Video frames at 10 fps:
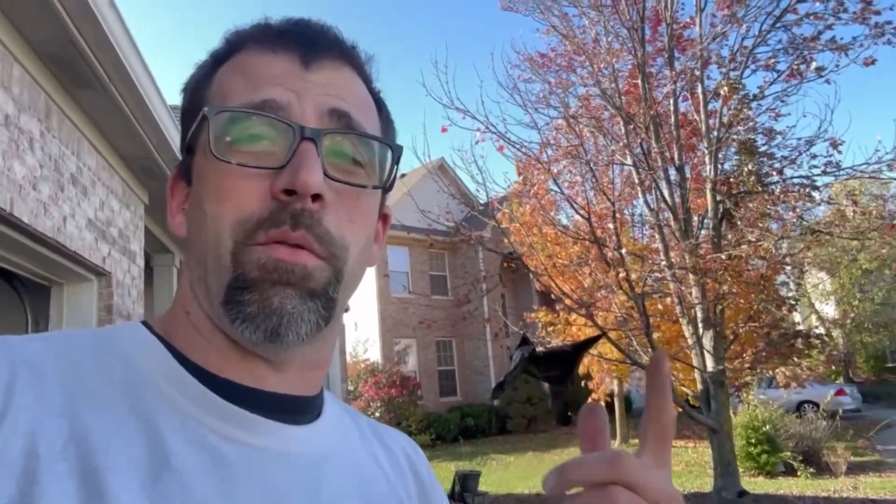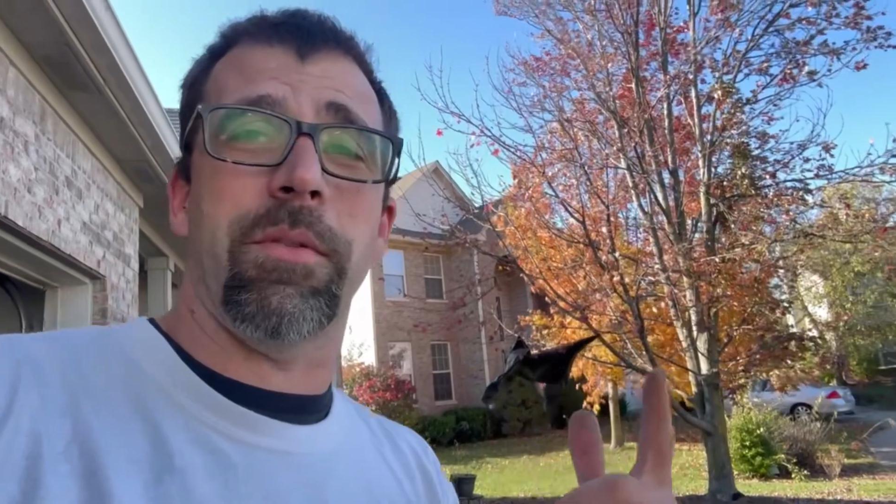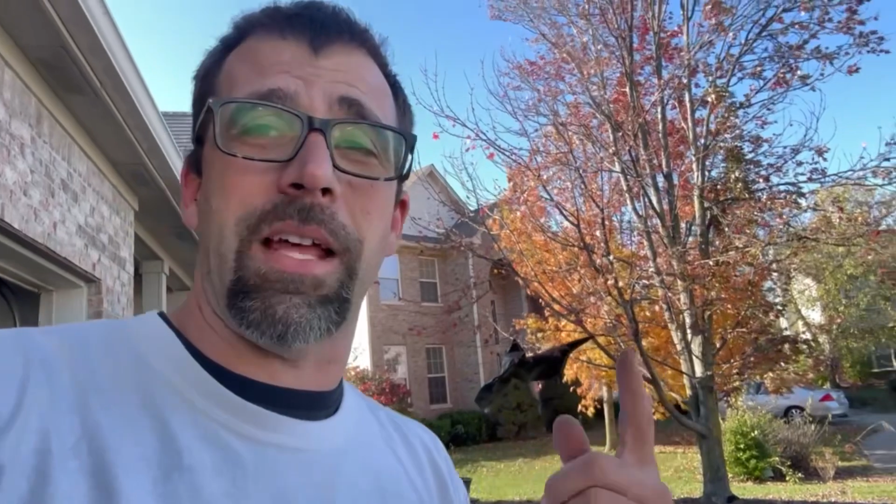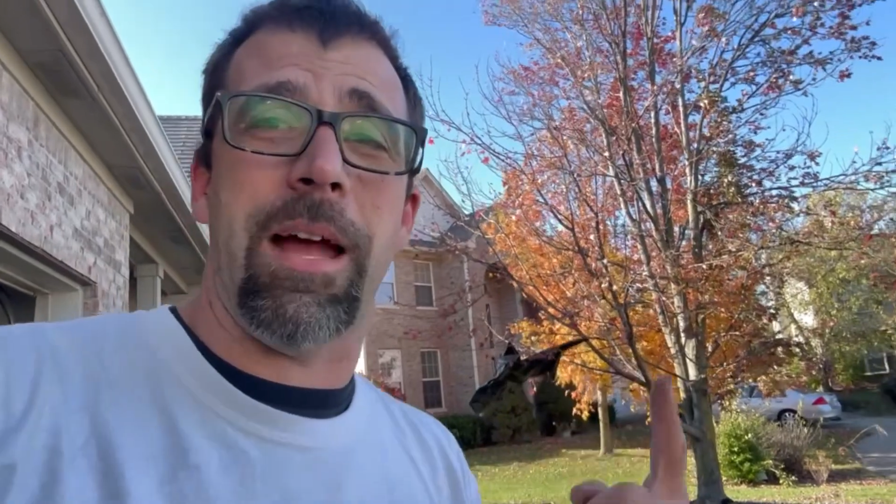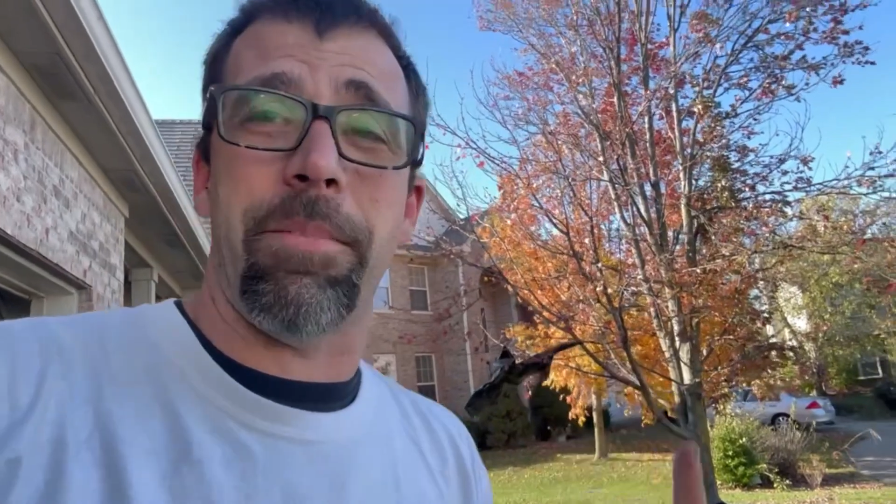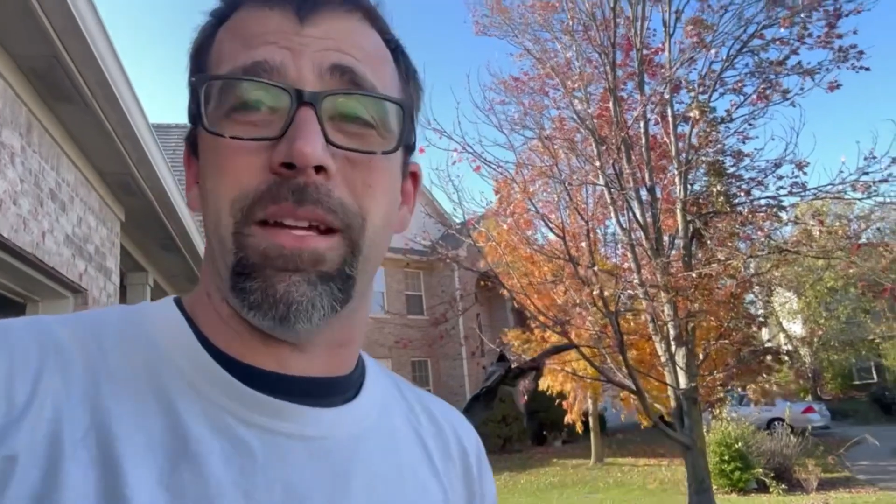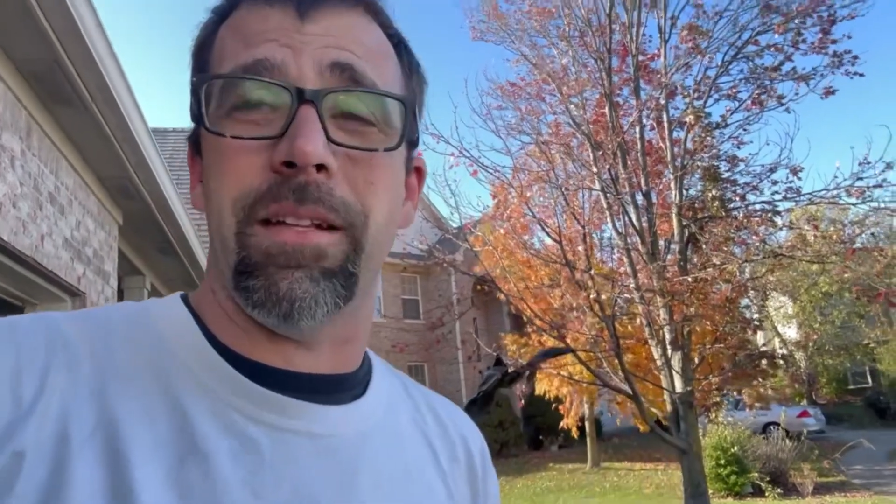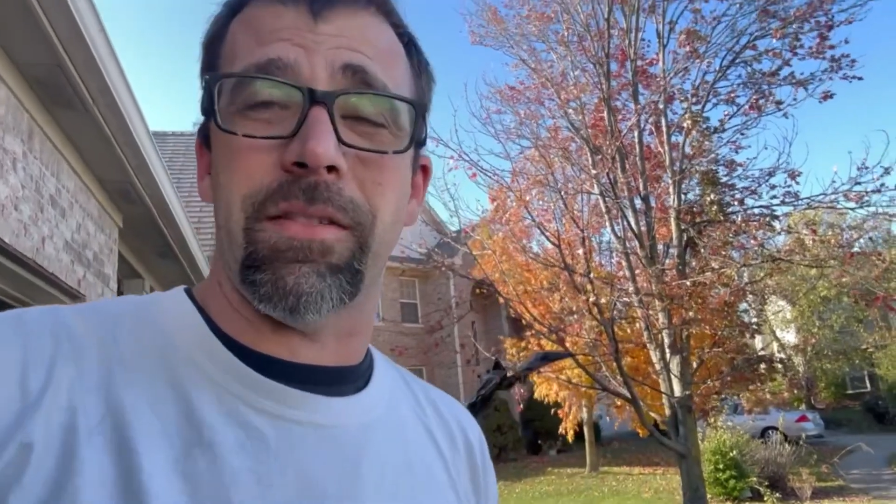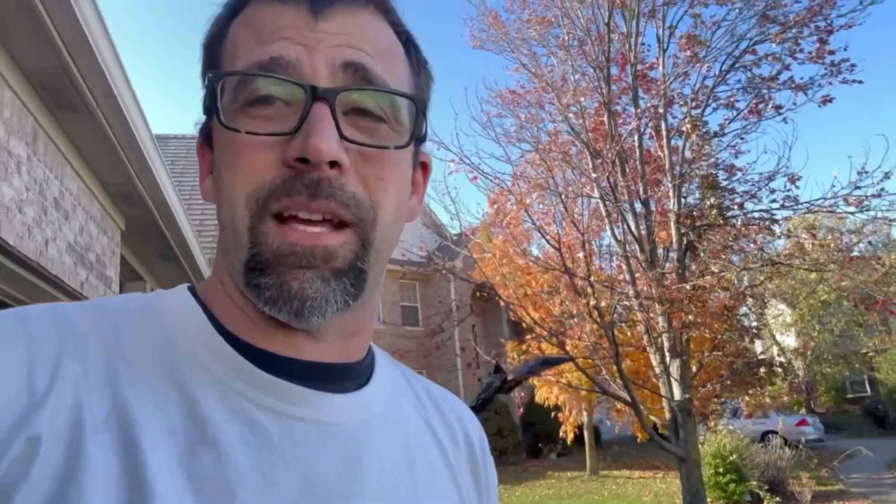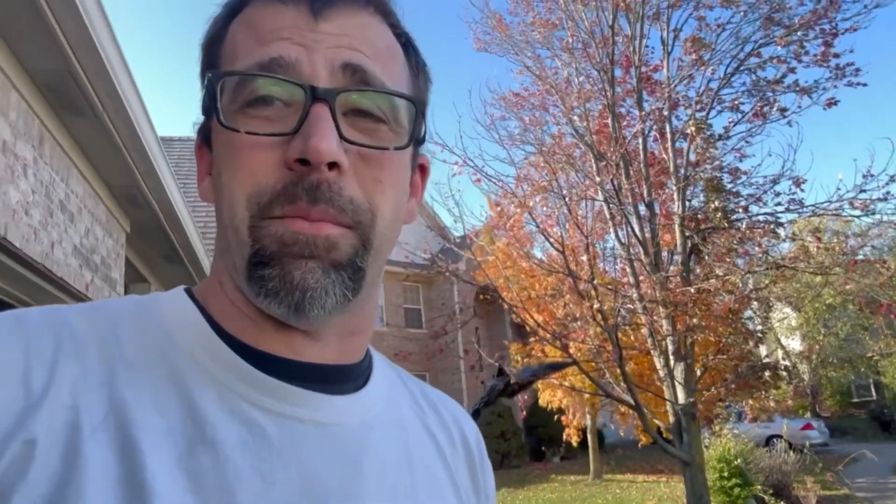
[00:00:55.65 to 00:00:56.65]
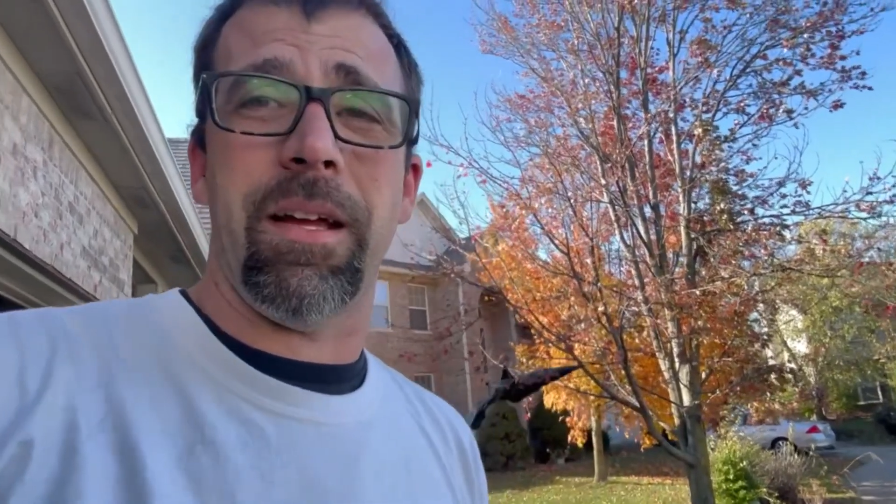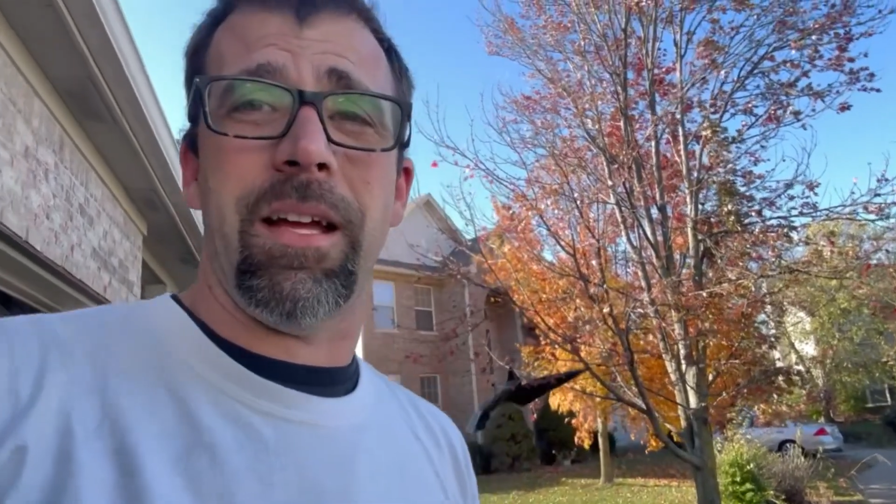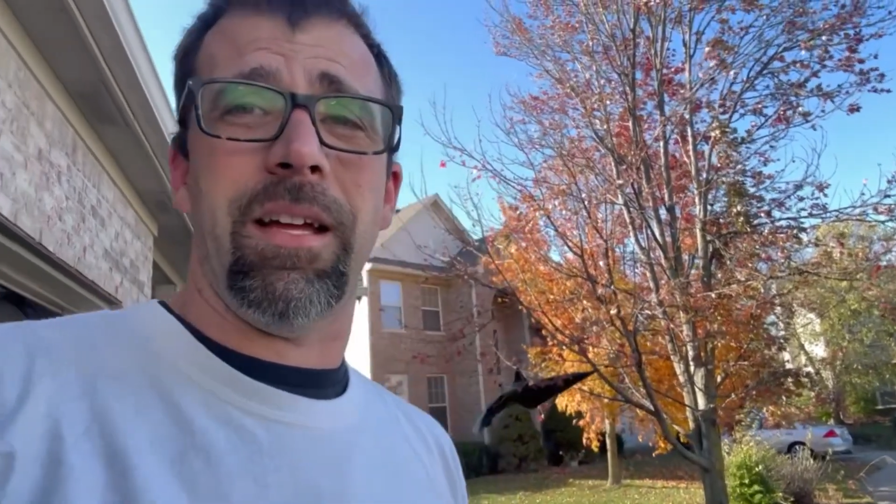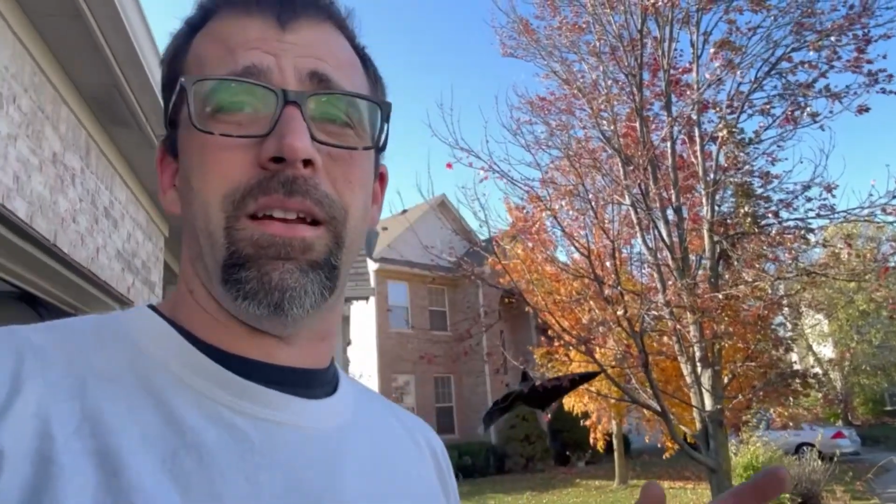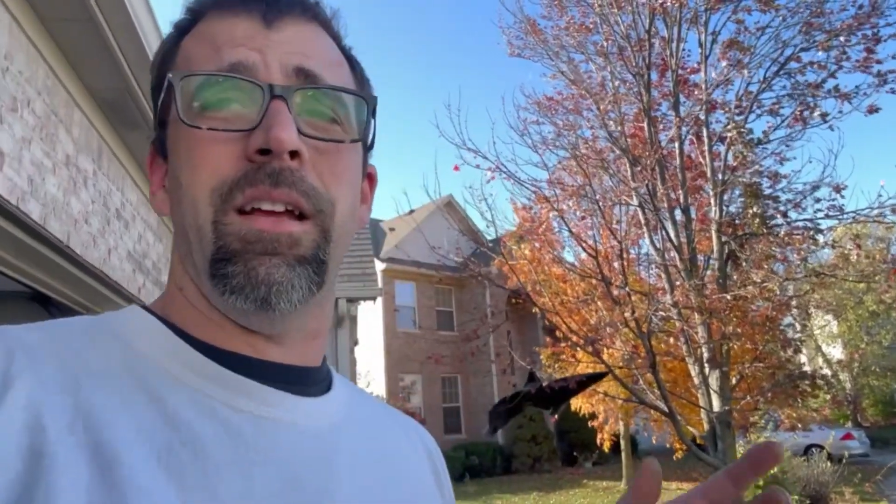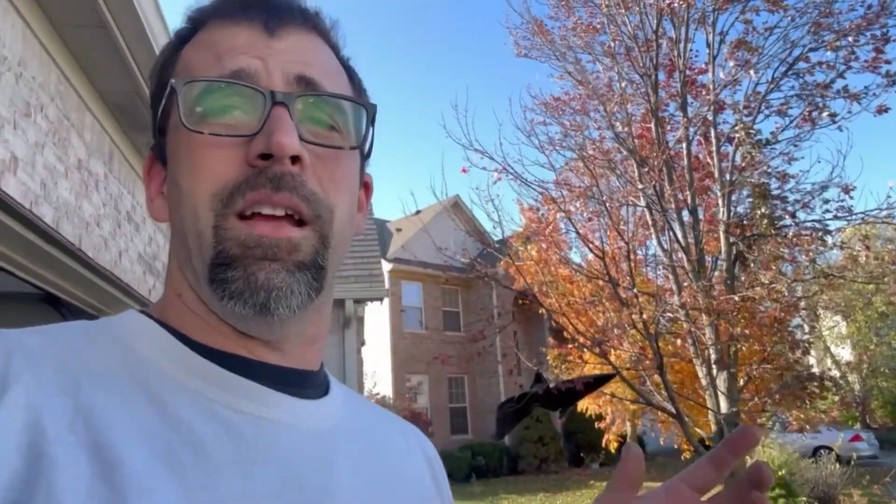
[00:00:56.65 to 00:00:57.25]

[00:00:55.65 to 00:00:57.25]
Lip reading: was happening inside my head,